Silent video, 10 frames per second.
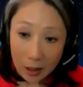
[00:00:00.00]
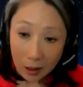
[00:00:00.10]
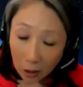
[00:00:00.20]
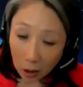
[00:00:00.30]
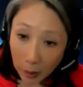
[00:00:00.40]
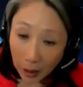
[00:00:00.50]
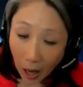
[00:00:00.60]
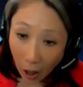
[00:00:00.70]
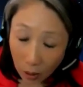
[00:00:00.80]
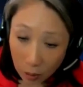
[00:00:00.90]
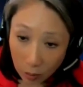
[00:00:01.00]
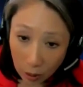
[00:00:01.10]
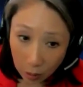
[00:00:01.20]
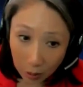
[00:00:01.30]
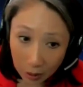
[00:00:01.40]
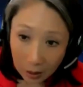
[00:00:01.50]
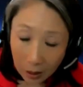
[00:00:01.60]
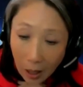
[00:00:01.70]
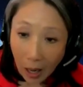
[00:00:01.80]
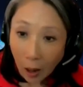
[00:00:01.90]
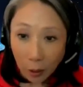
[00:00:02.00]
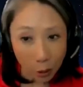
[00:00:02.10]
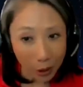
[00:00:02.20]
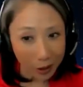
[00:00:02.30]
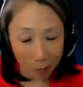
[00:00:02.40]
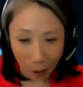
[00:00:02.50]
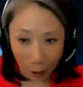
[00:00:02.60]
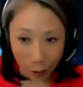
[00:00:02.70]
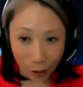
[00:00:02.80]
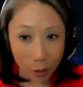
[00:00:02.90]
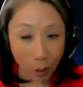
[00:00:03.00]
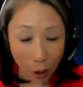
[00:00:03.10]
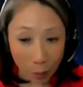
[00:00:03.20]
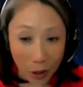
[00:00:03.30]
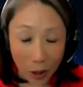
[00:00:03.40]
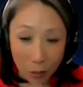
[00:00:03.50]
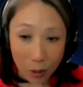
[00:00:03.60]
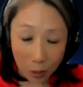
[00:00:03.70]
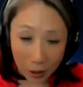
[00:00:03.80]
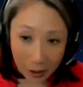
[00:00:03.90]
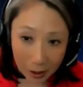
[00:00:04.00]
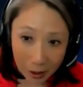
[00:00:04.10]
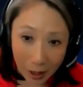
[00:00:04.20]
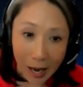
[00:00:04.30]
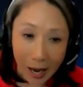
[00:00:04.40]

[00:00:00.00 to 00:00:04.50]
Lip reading: It's a little bit how you do it, how transparent you are when you do it,